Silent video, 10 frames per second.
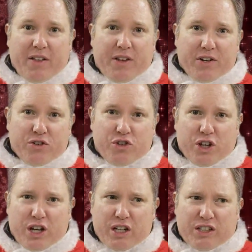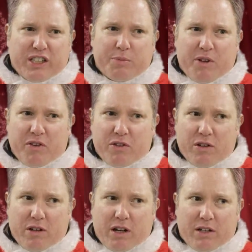There's uh, six months
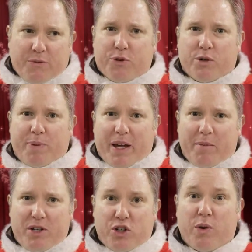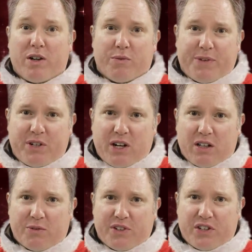uh, deferred payment,
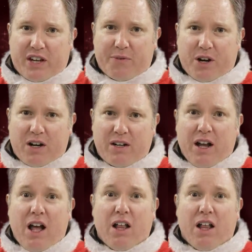$250 Visa gift card.